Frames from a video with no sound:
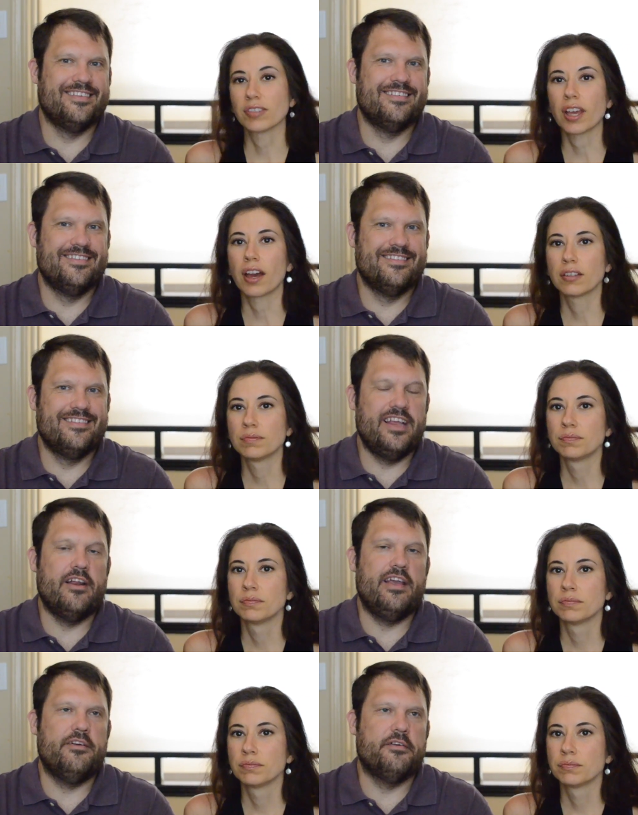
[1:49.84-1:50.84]
Speaker 1: Yeah.
Speaker 2: You
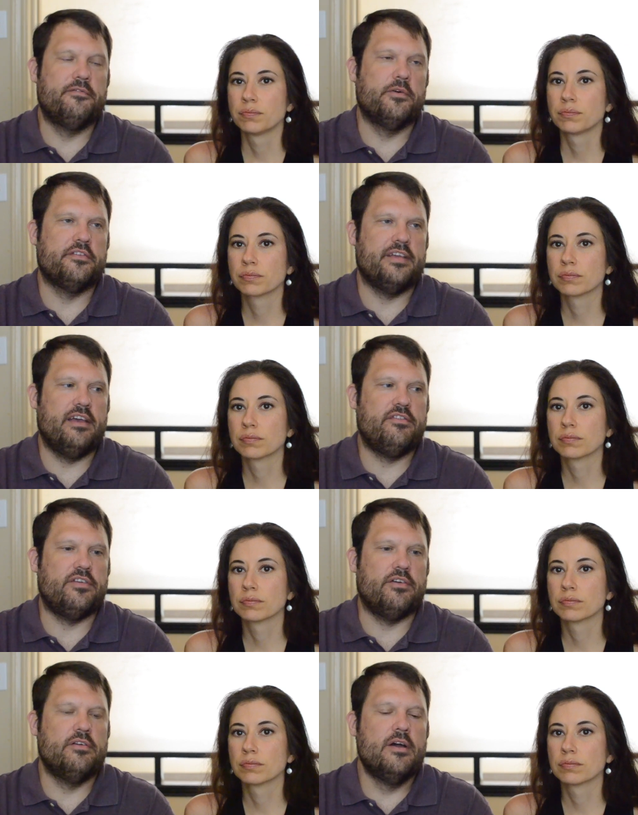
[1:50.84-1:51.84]
know, he would have forced the
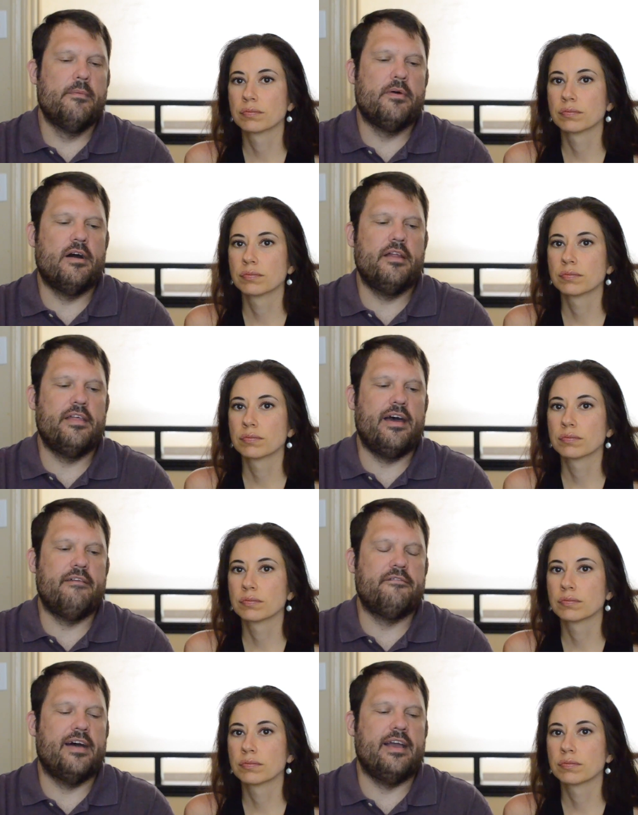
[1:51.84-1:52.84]
issue. Part of
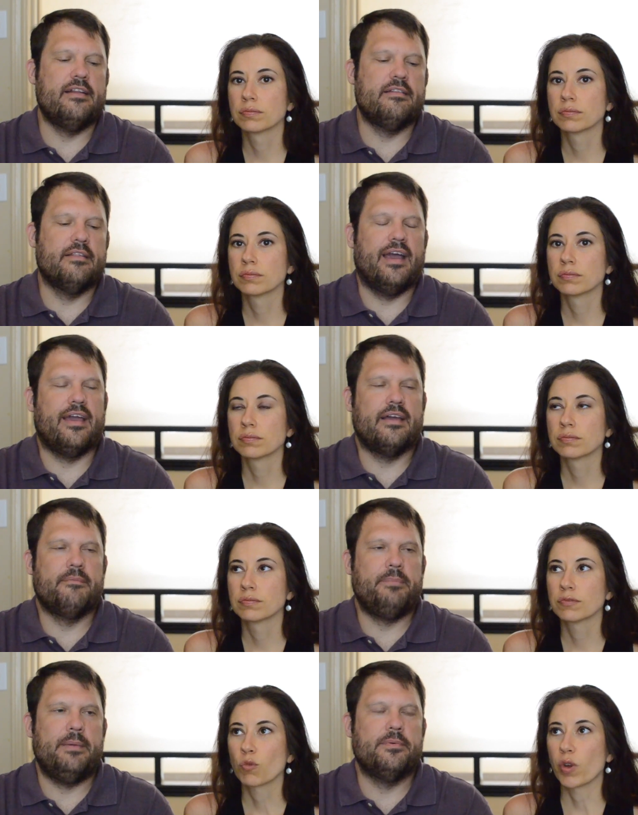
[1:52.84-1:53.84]
that fight, like,
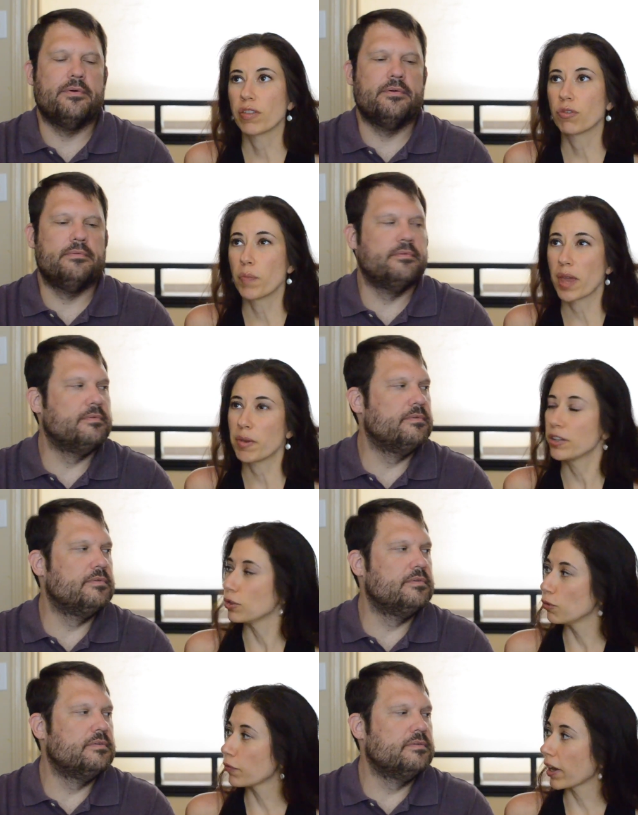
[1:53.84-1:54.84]
Speaker 1: people... was maybe
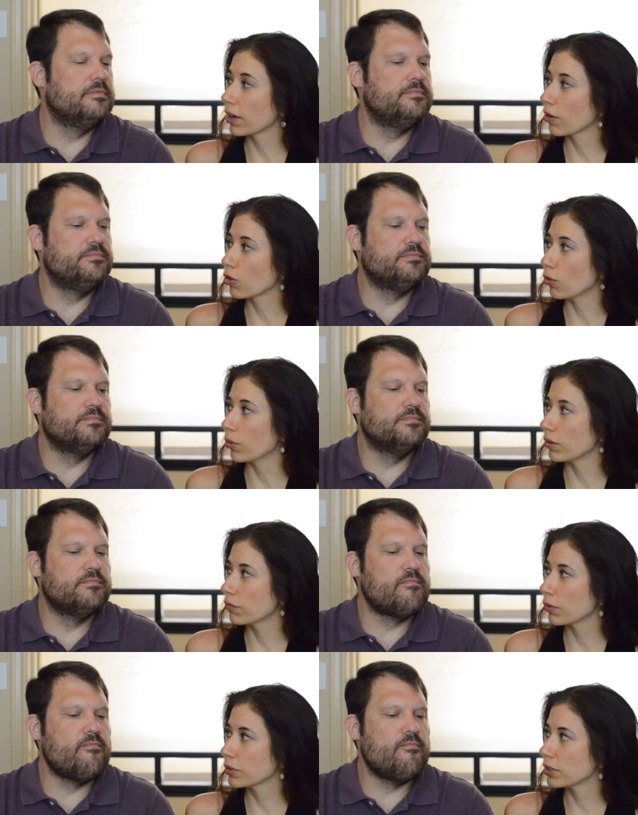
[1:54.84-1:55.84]
two fighters who
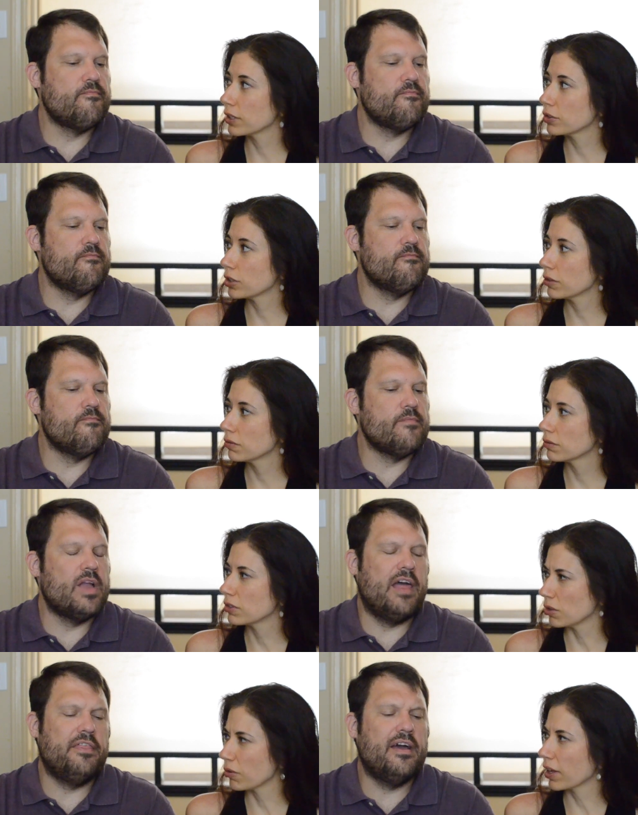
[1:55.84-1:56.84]
wouldn't force the issue?
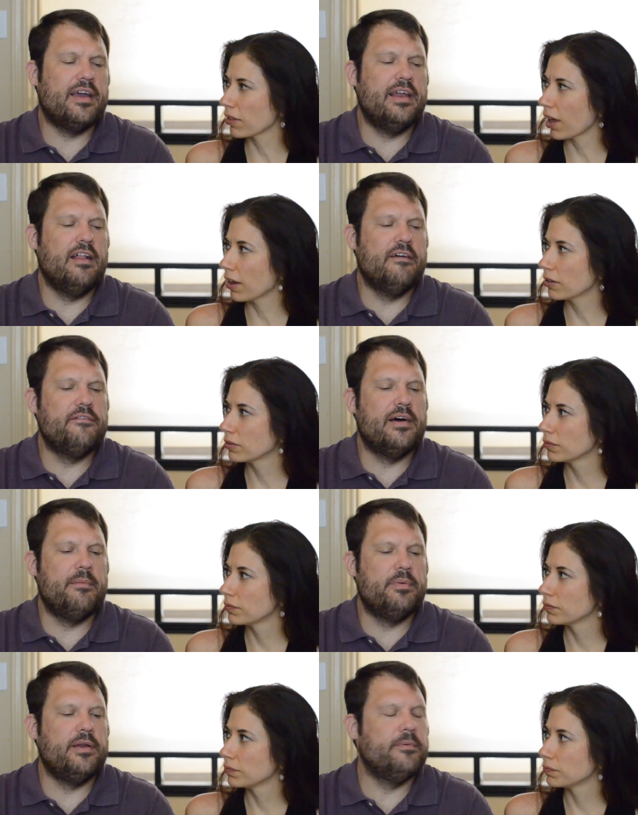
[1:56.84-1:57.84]
Speaker 2: I thought Canelo
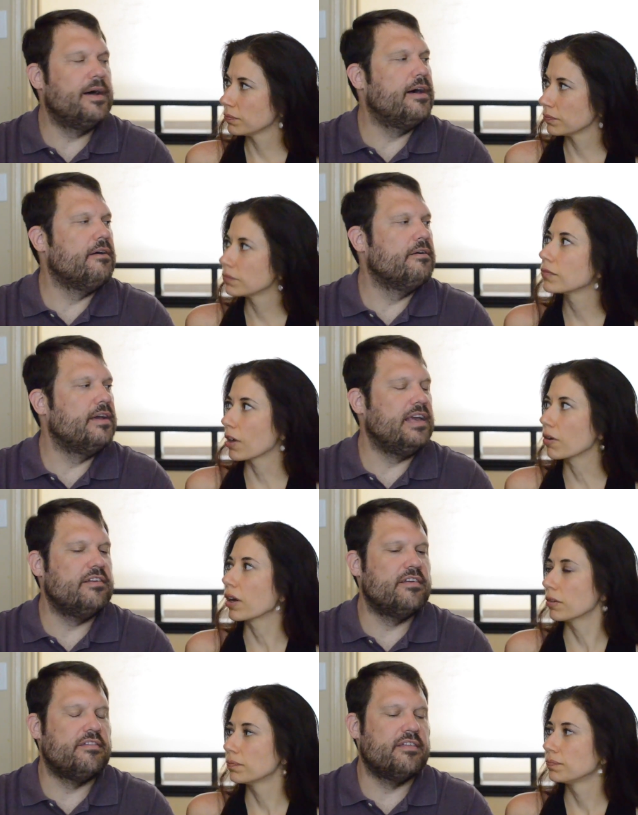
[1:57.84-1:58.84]
fought pretty well. Okay. He
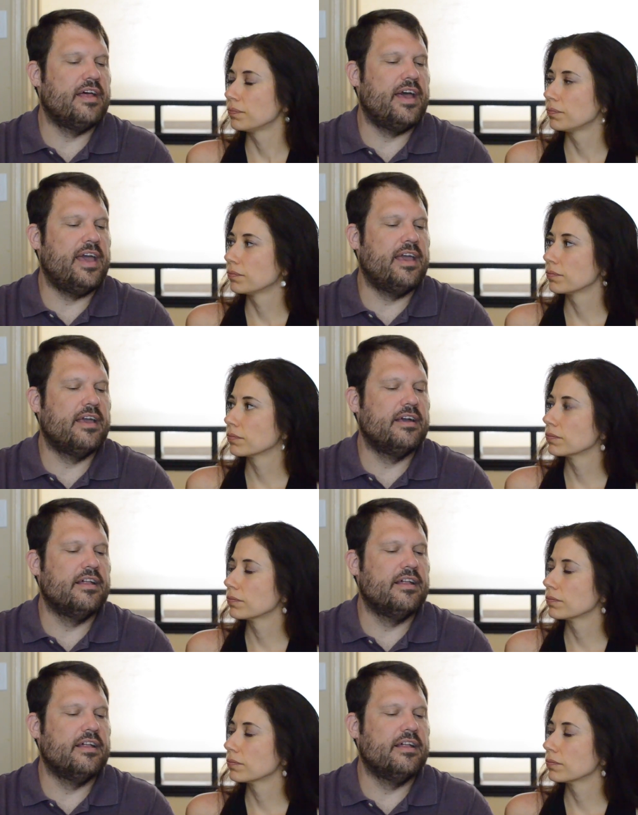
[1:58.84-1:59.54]
just, like,